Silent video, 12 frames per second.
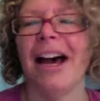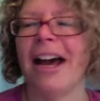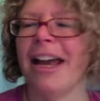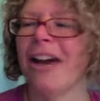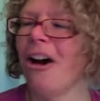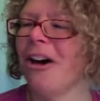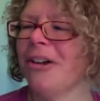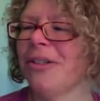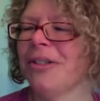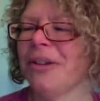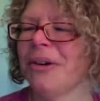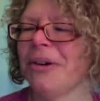Joe and I
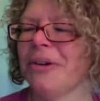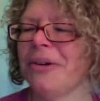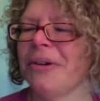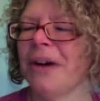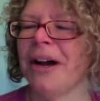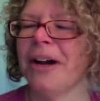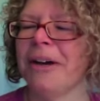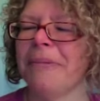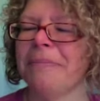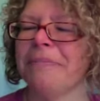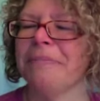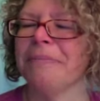also stopped
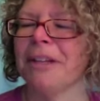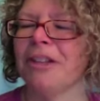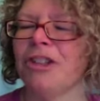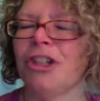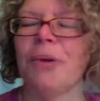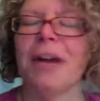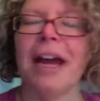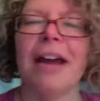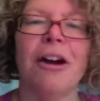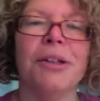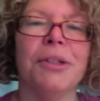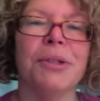at the
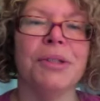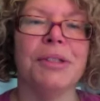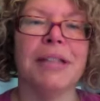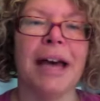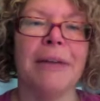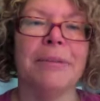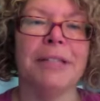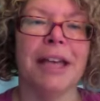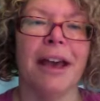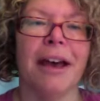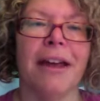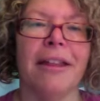Stephen B. booth
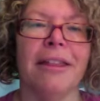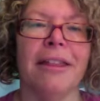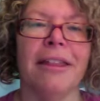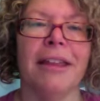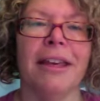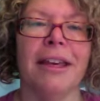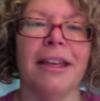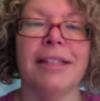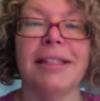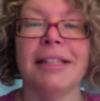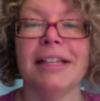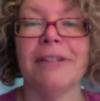out of
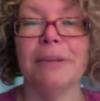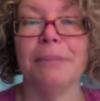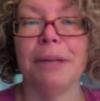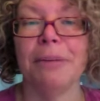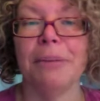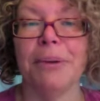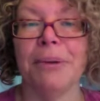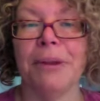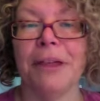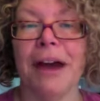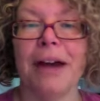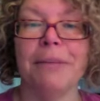Minnesota, and it was
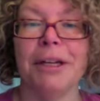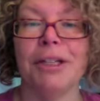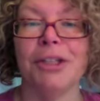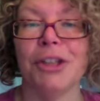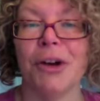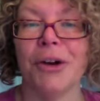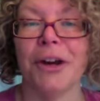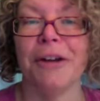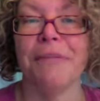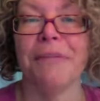the largest